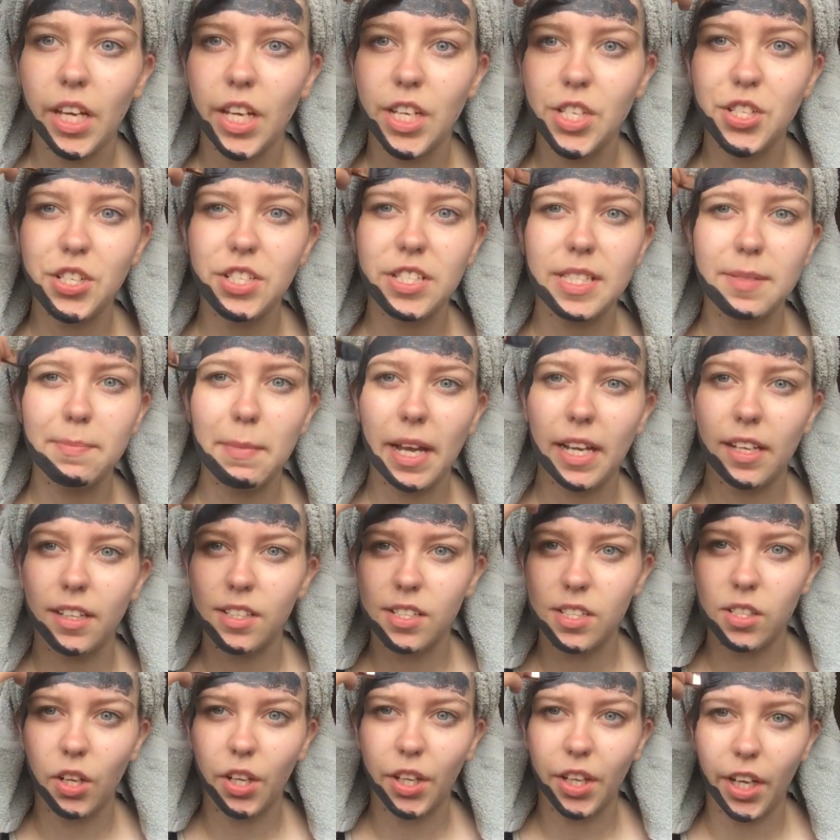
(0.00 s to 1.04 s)
It just
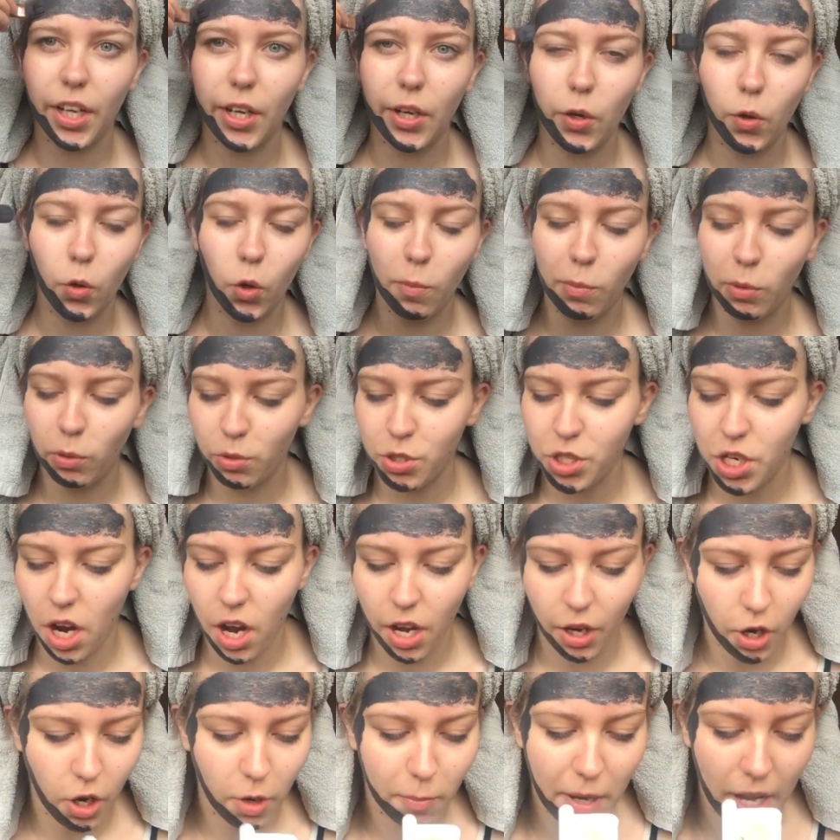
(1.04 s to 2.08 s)
smells like a normal
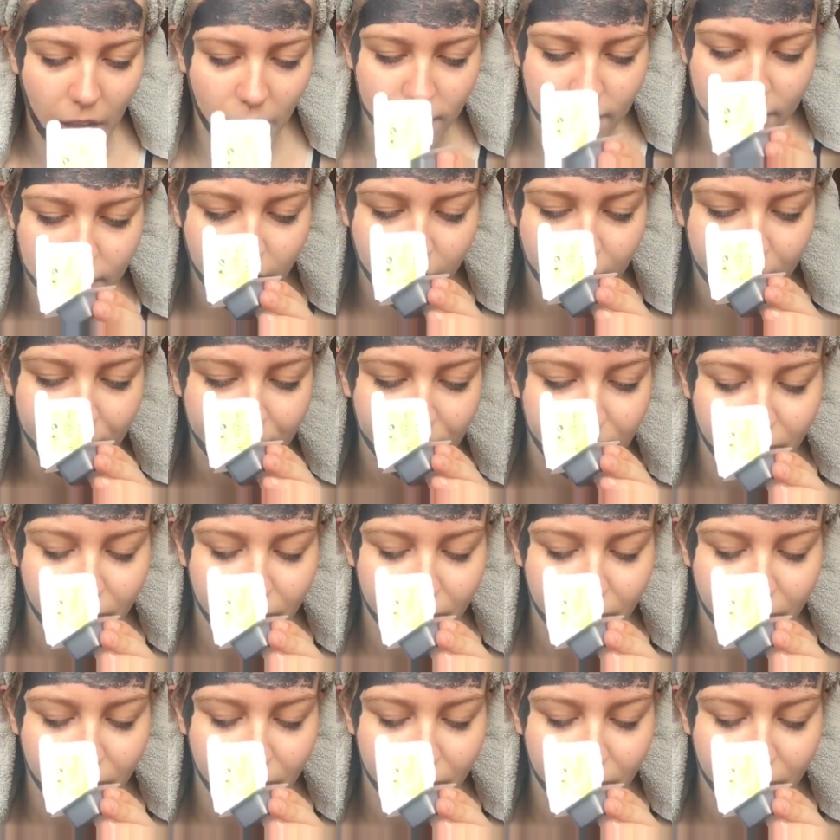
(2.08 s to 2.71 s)
charcoal mask.